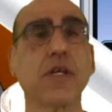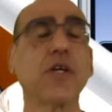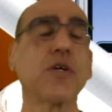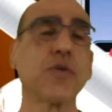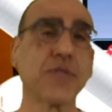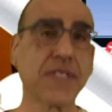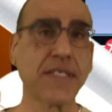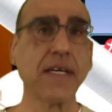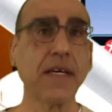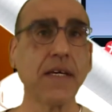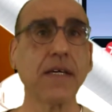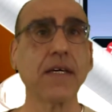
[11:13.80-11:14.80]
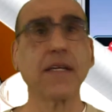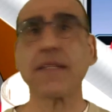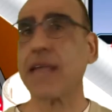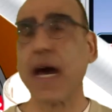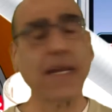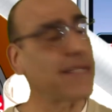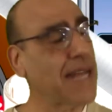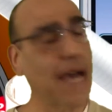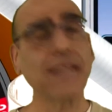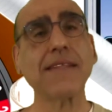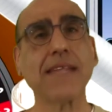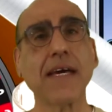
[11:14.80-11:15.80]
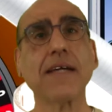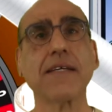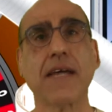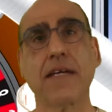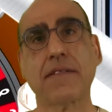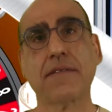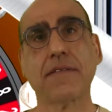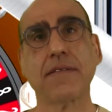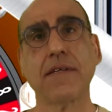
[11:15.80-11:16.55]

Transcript: You see, they are not there yet.